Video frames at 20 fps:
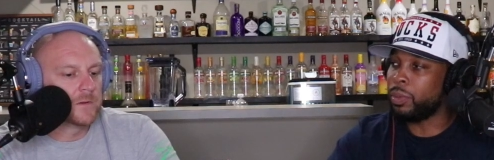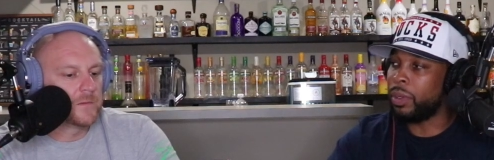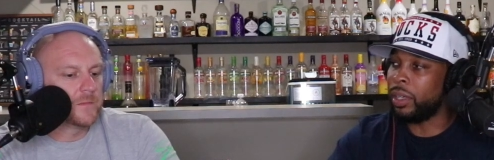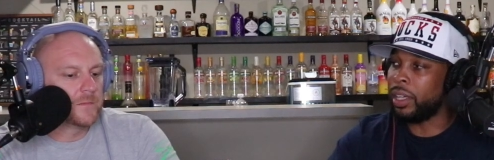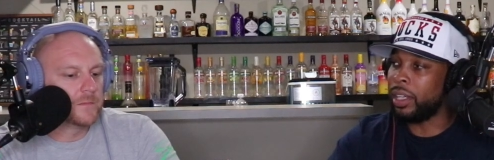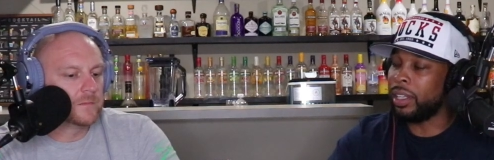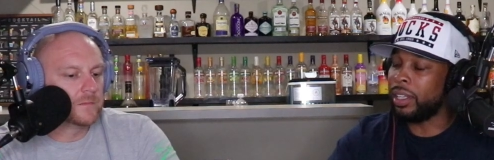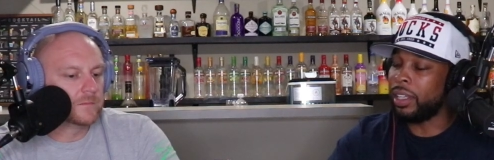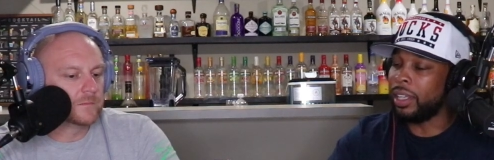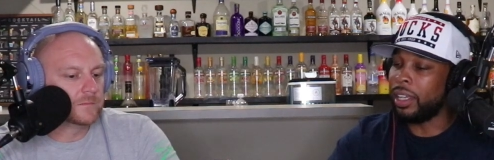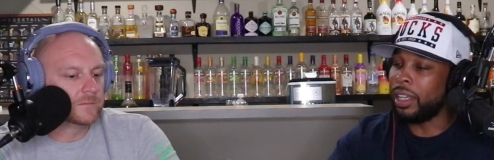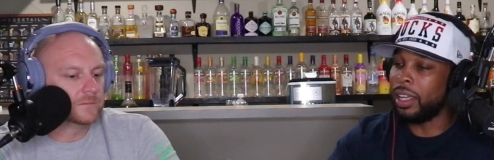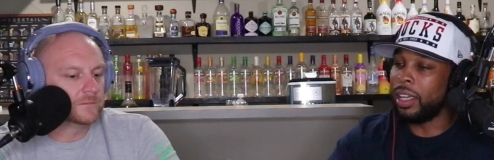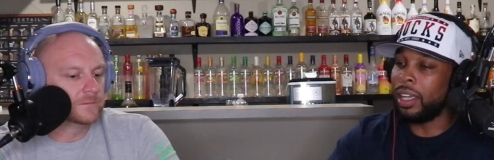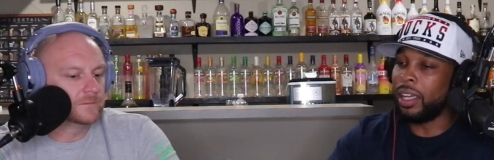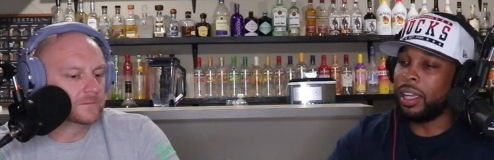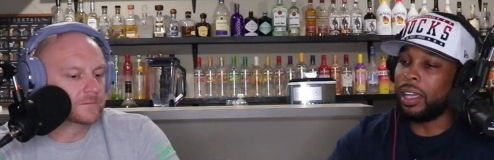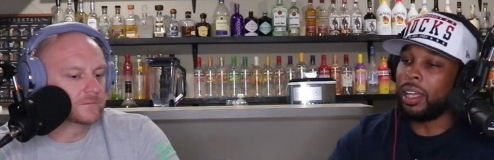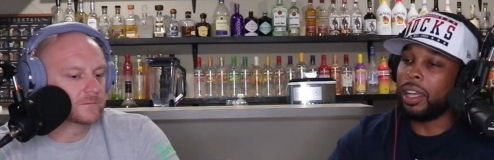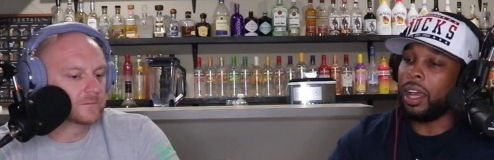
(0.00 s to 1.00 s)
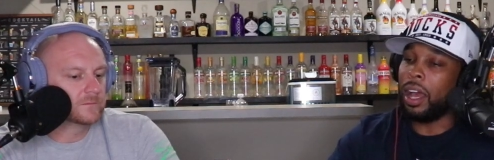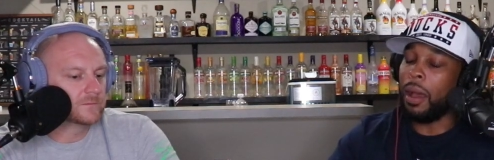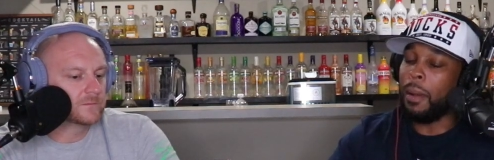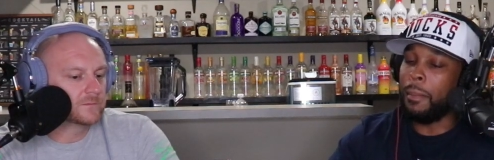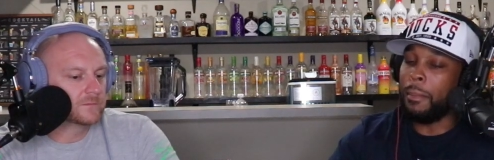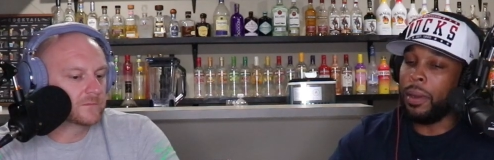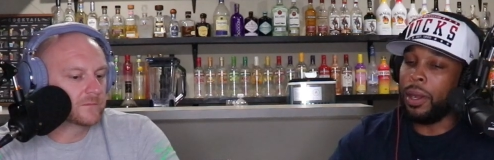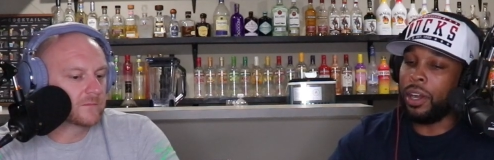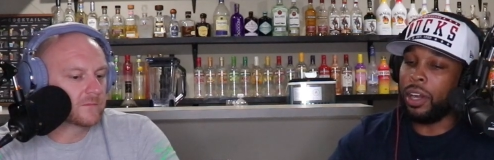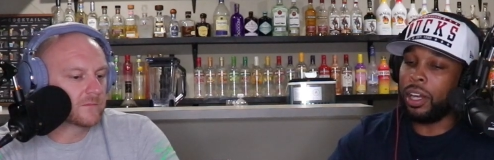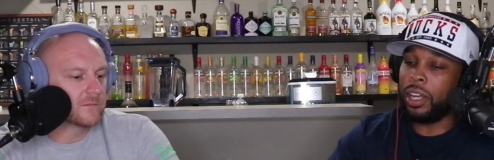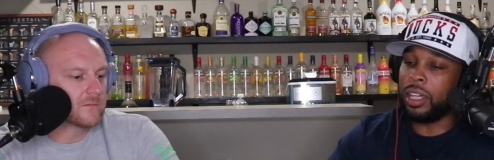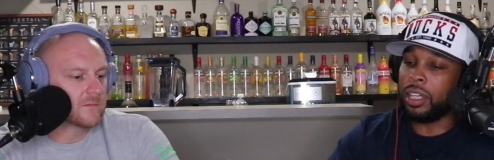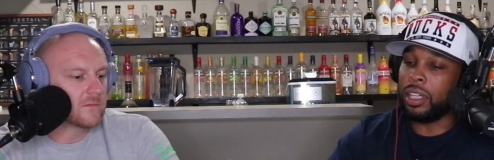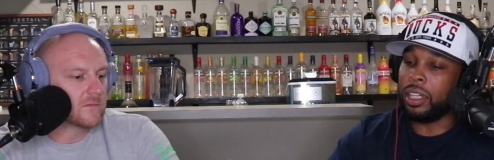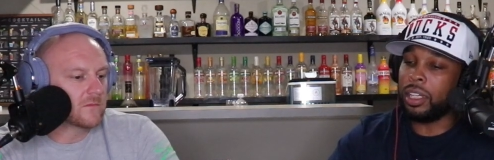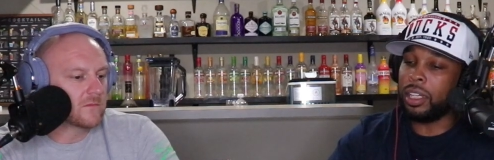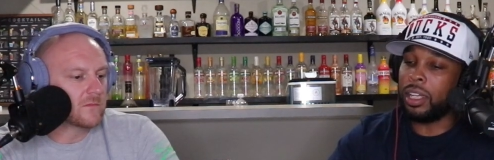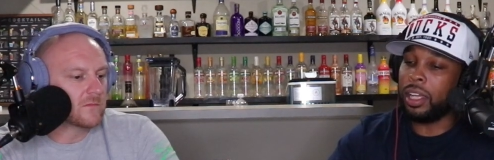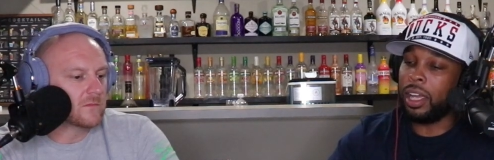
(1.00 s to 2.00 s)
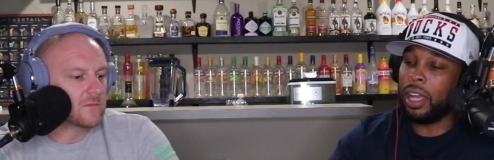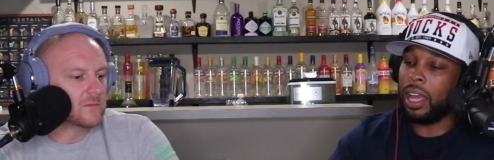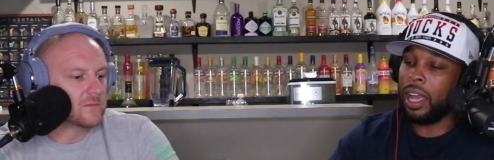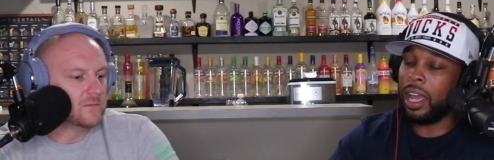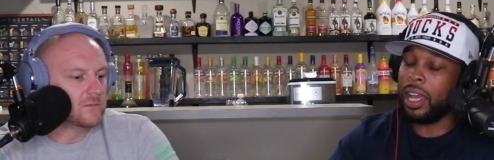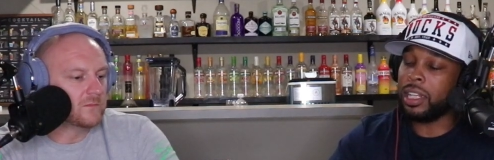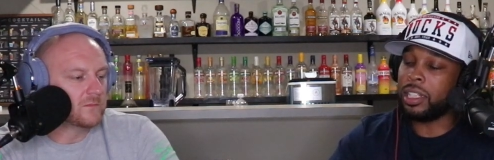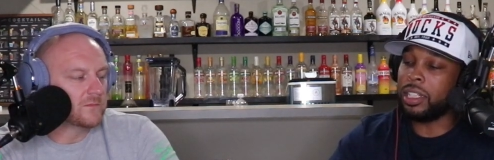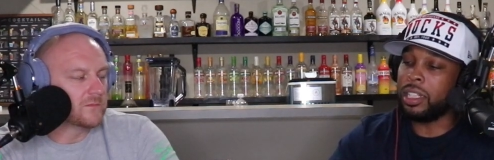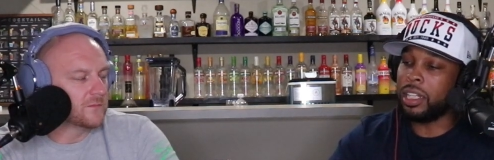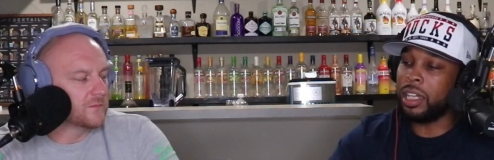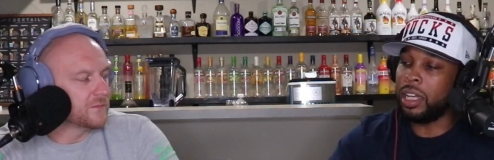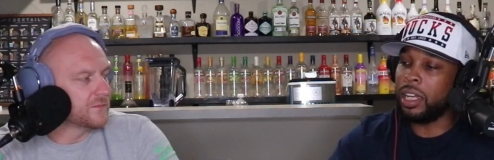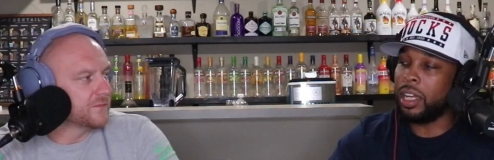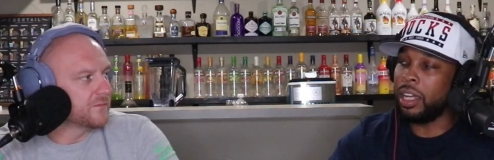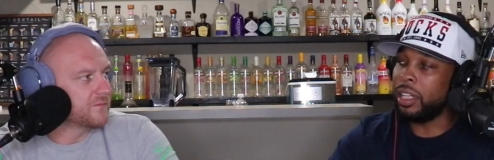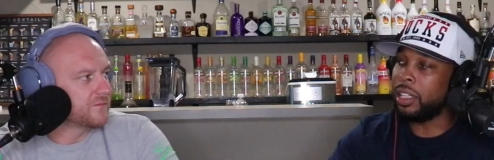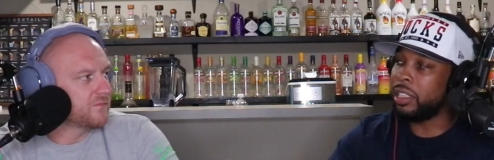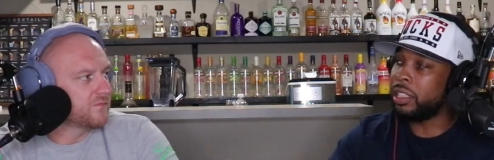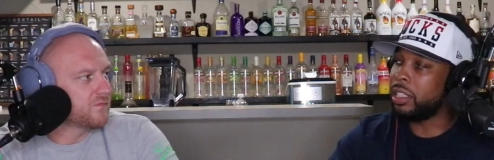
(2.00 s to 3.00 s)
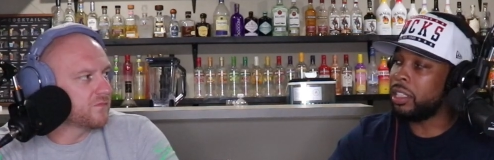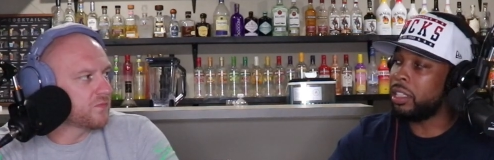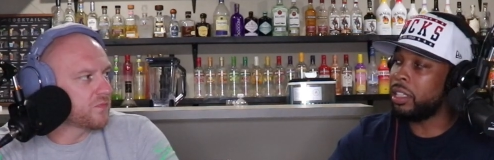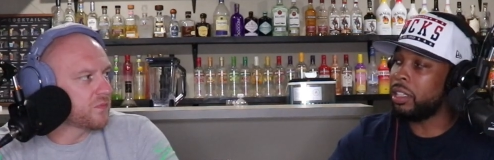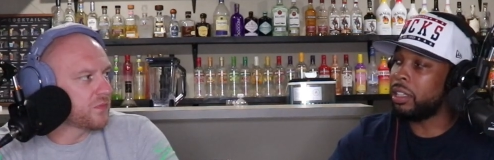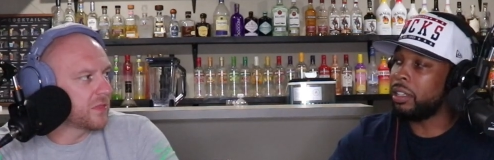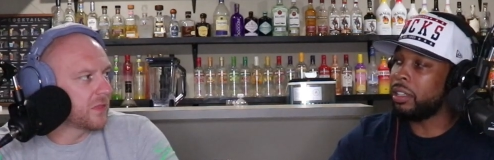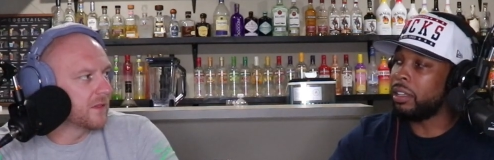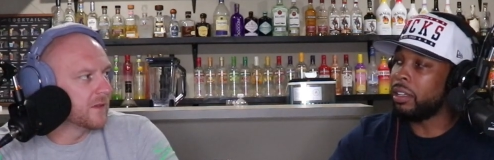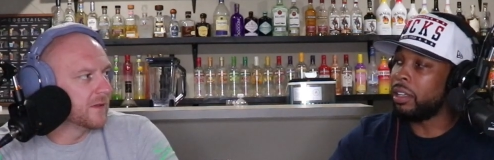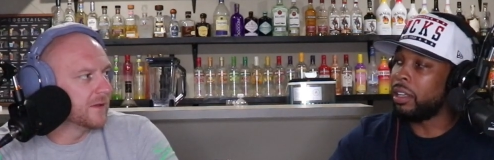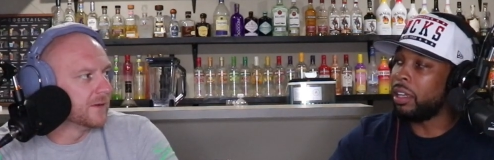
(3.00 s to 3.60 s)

Speaker 1: what America has done to.